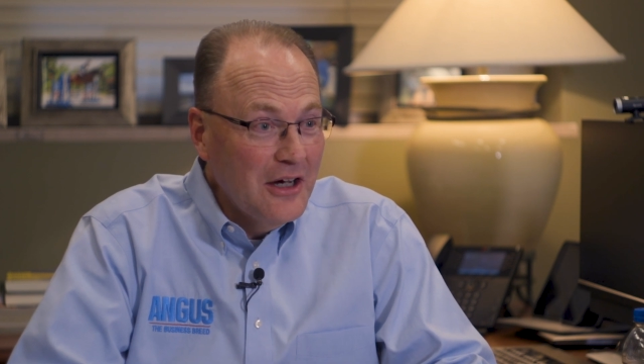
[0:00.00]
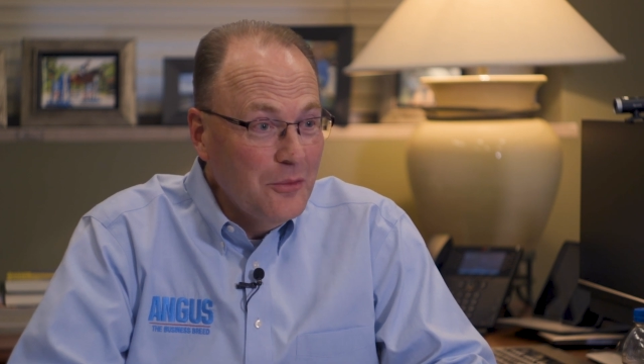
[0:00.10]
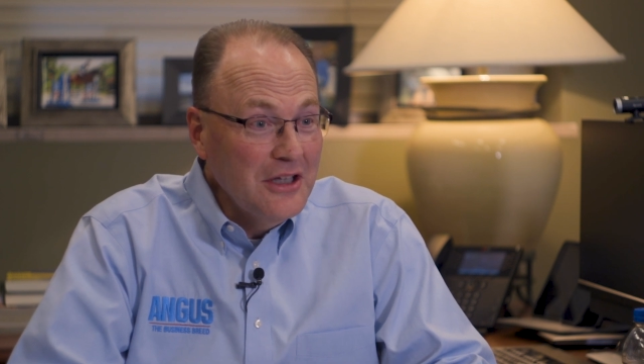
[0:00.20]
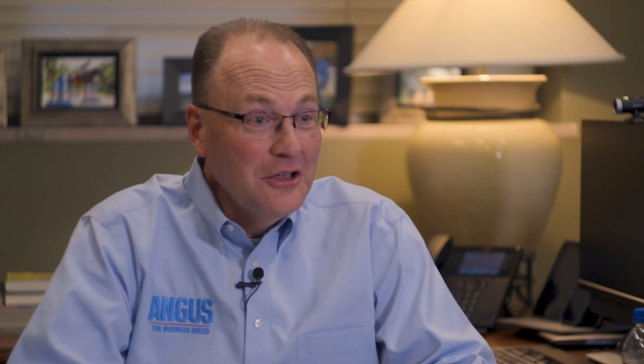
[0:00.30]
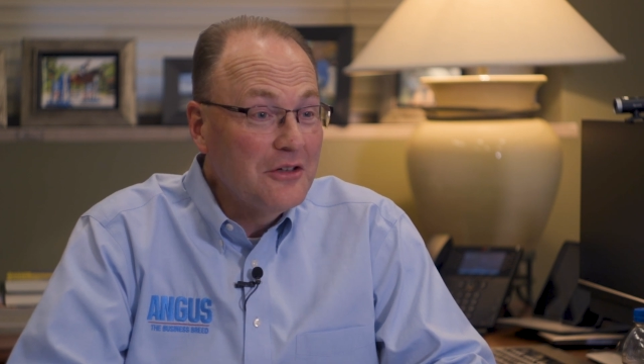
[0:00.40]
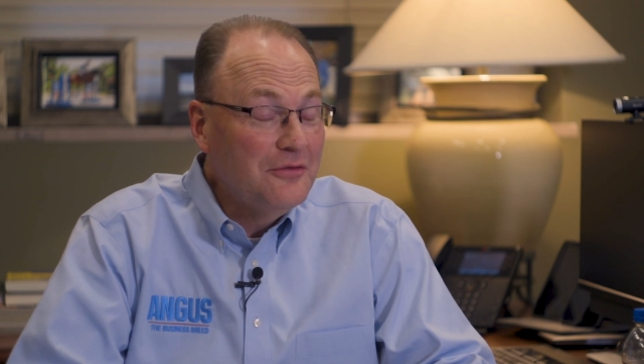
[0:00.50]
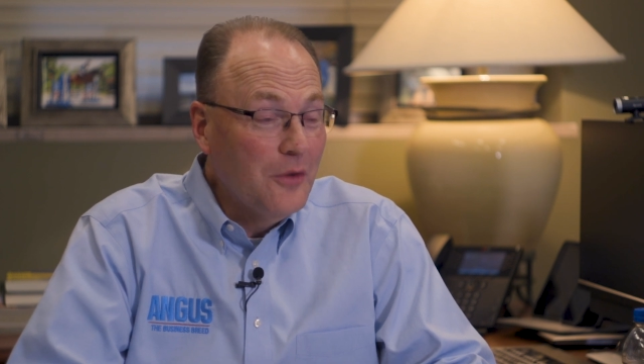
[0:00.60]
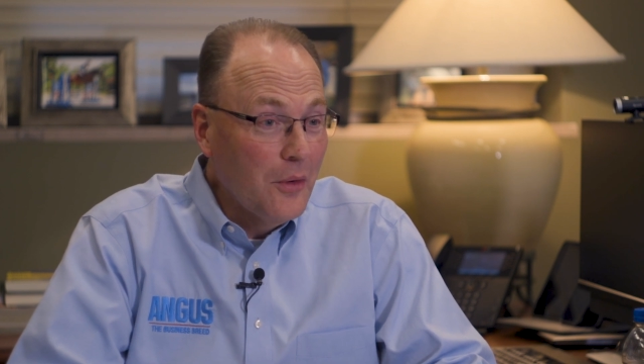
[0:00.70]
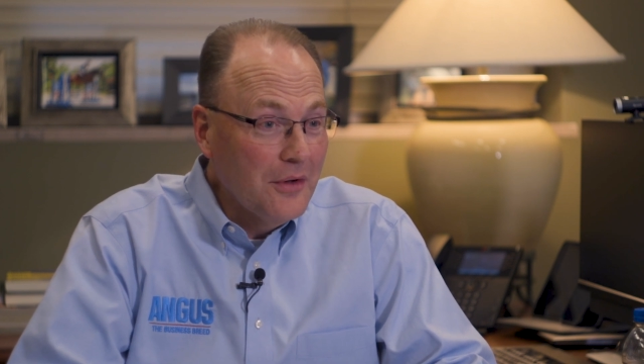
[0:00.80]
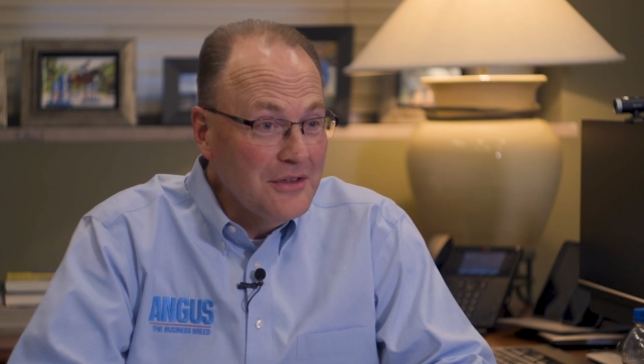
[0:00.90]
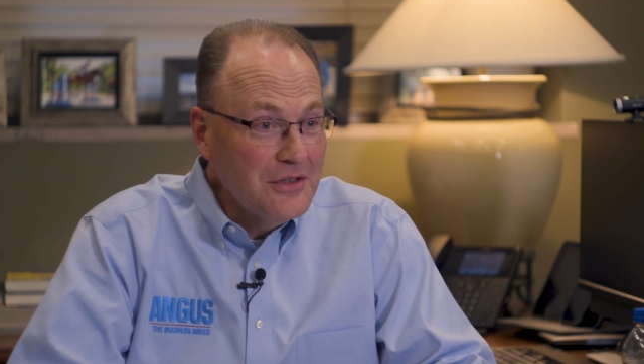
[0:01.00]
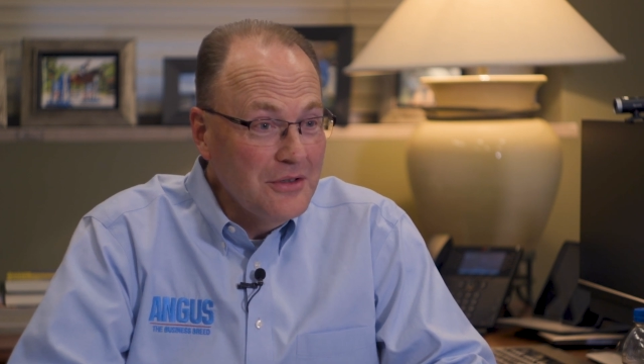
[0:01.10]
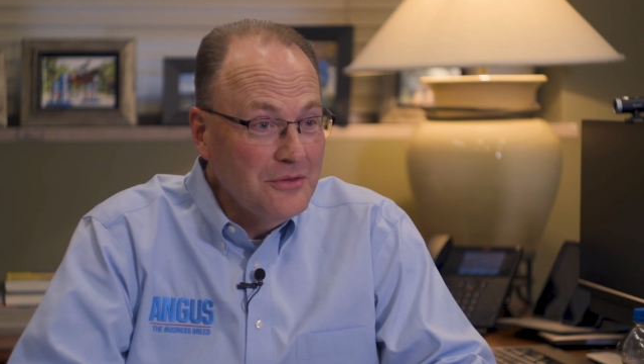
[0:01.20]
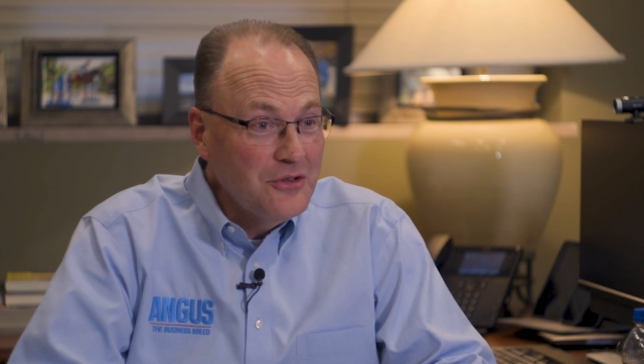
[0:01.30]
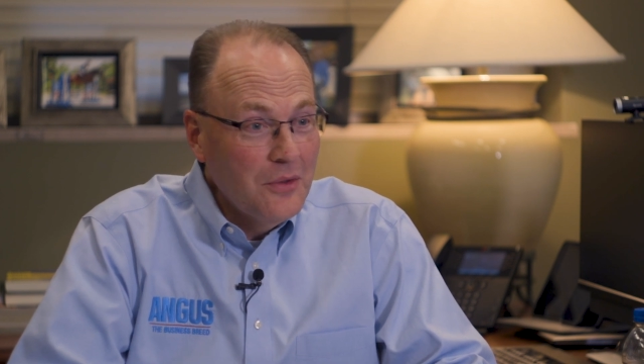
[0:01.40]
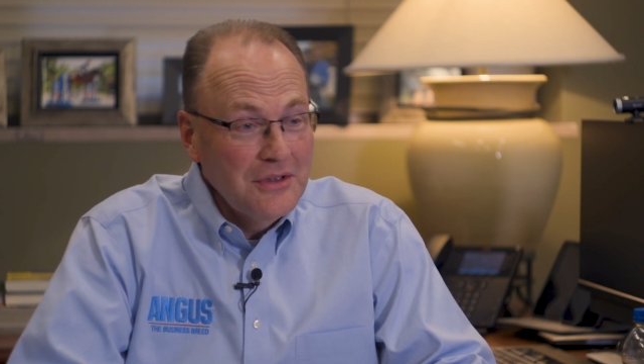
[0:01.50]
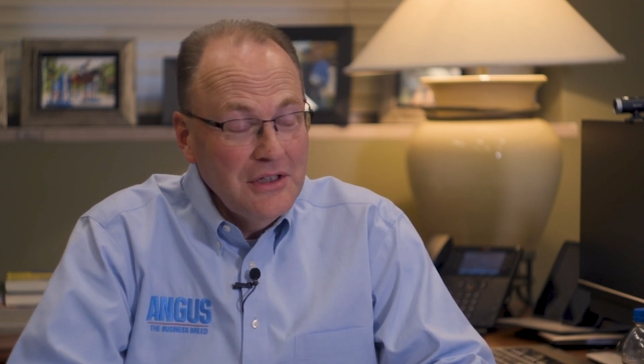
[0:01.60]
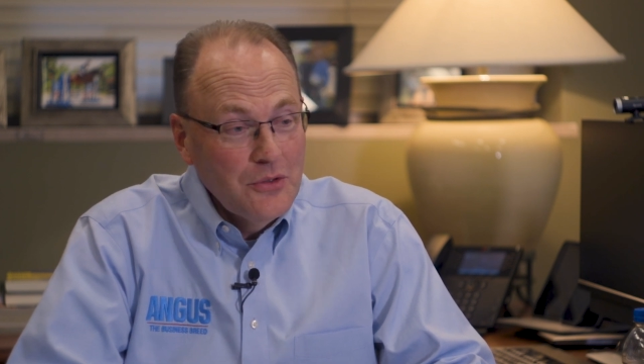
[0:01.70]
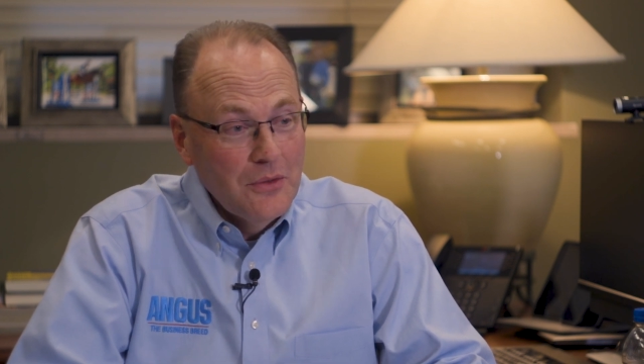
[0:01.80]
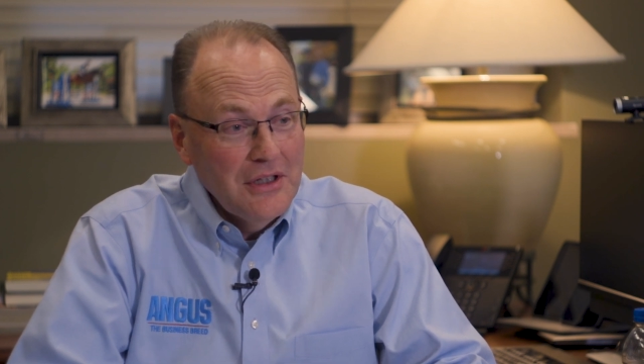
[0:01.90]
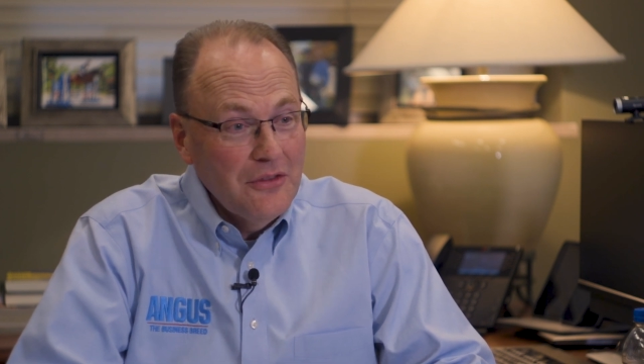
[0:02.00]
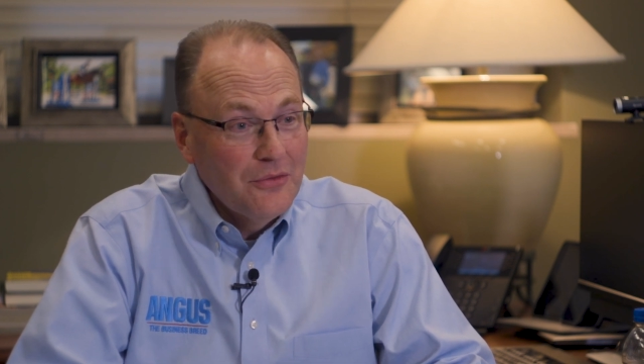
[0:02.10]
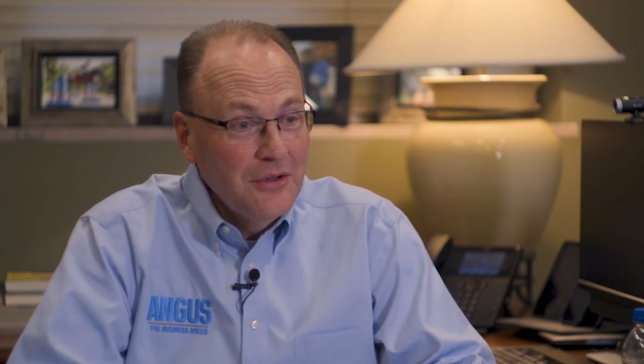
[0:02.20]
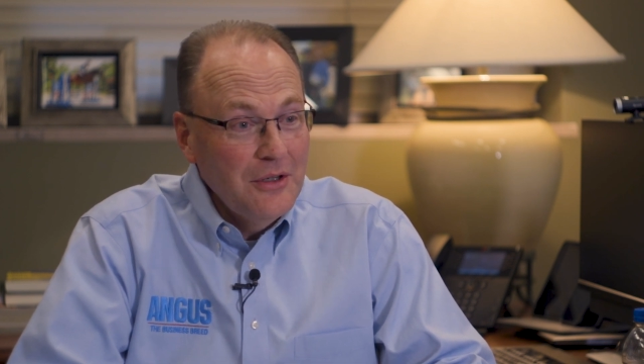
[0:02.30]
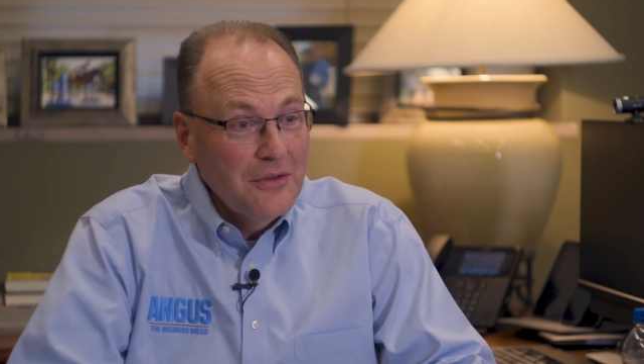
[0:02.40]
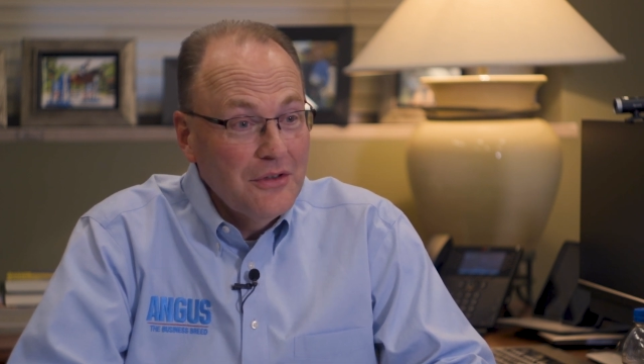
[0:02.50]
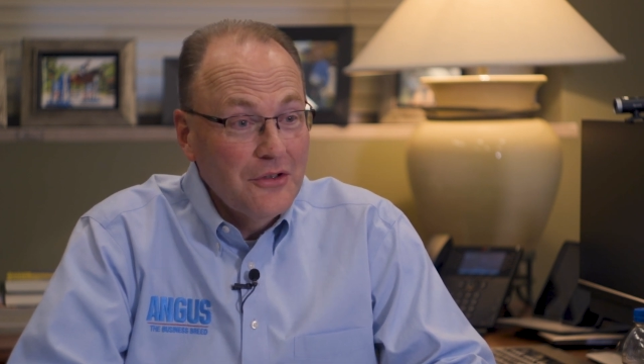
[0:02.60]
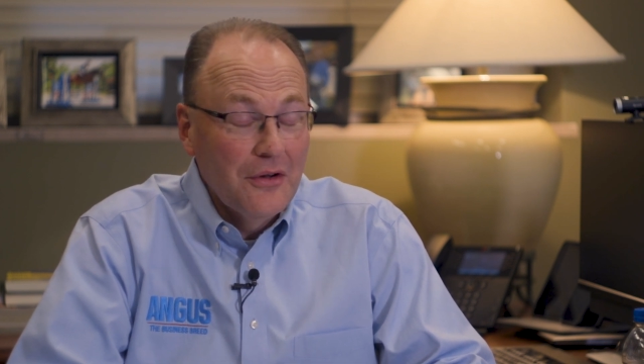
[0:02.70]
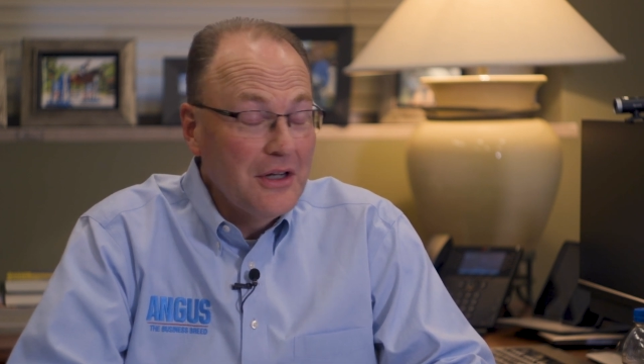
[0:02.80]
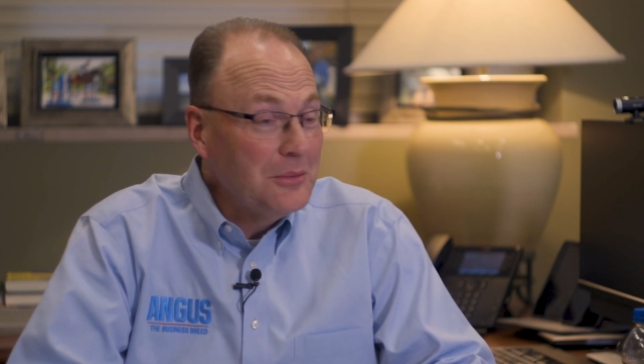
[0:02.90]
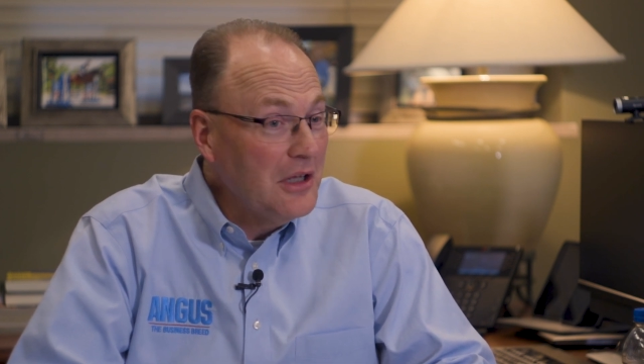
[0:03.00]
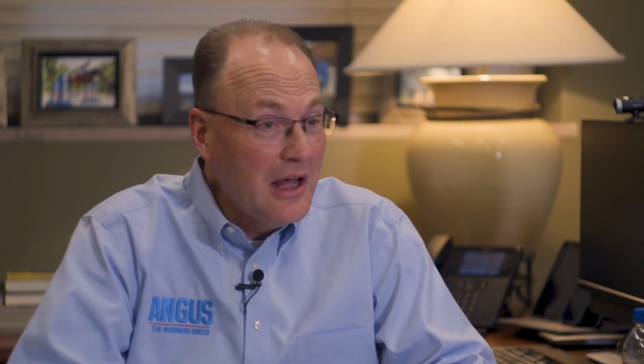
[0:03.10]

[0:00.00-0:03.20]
We look forward to 2023 with incredible